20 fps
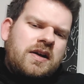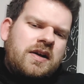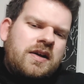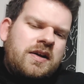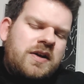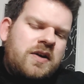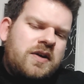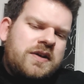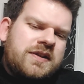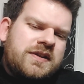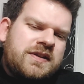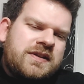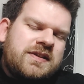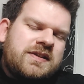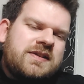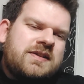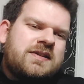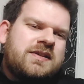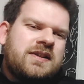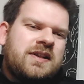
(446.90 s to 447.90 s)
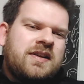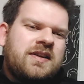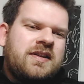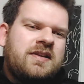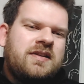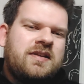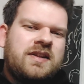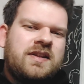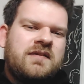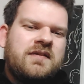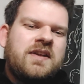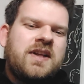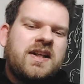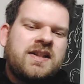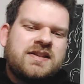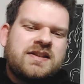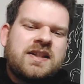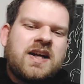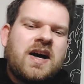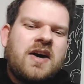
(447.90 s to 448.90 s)
If
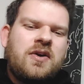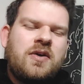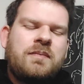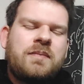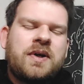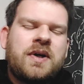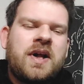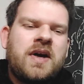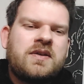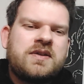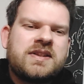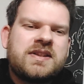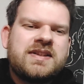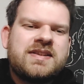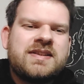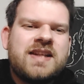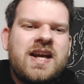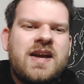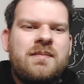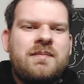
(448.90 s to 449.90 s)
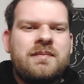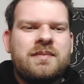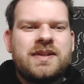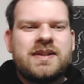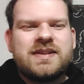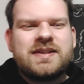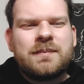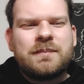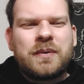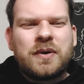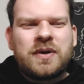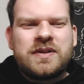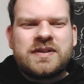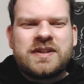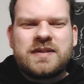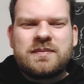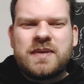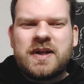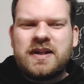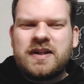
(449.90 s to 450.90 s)
that's how you pronounce his name,
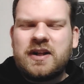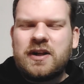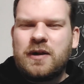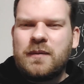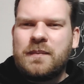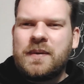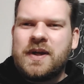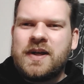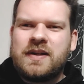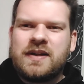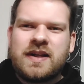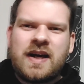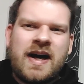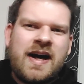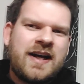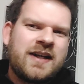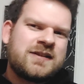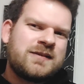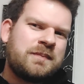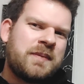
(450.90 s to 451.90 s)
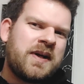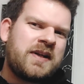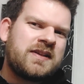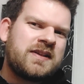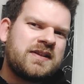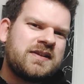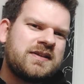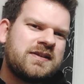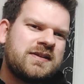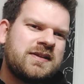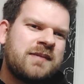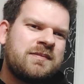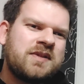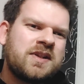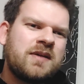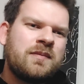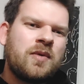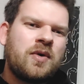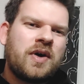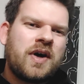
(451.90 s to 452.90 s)
disappointed me a little bit. I expected
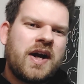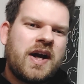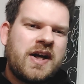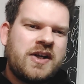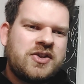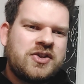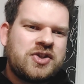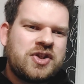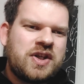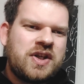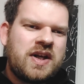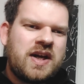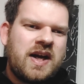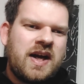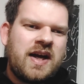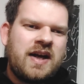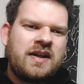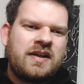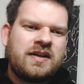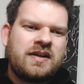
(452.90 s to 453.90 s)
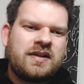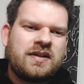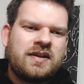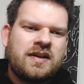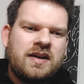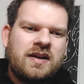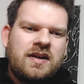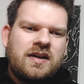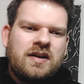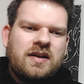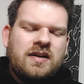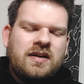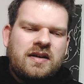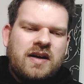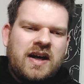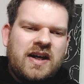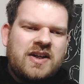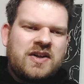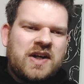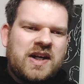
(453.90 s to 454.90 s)
something more edgy and
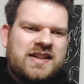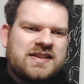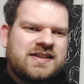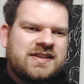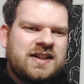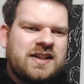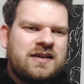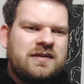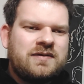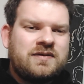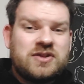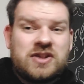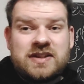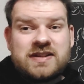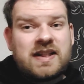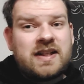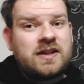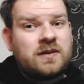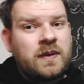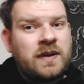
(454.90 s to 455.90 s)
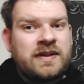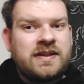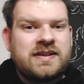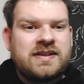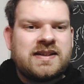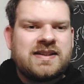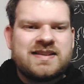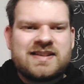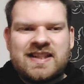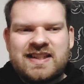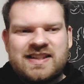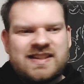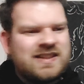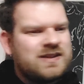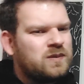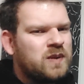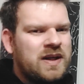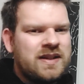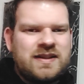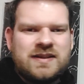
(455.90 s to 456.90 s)
aggressive, just like 2016.
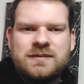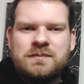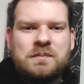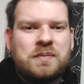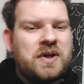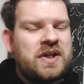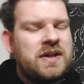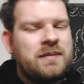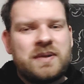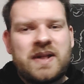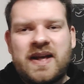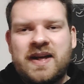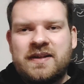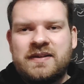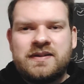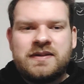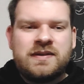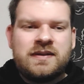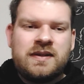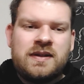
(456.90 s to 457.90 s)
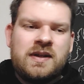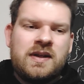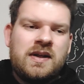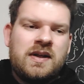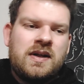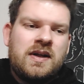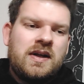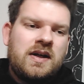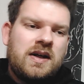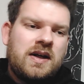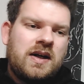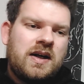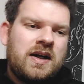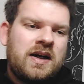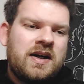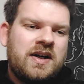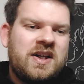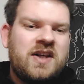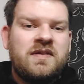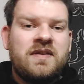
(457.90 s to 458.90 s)
This one is pretty bland.
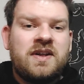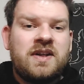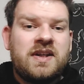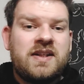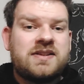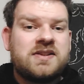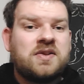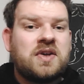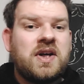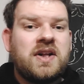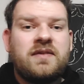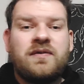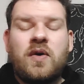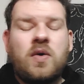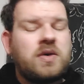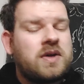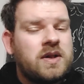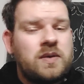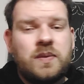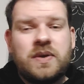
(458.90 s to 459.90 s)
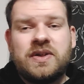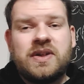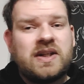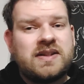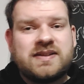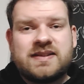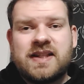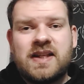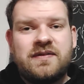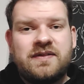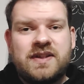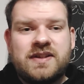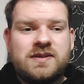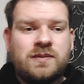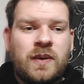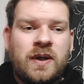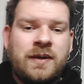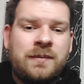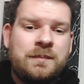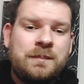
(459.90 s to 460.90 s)
Even his great vocal will not save
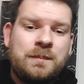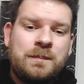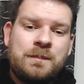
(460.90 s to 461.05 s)
this one.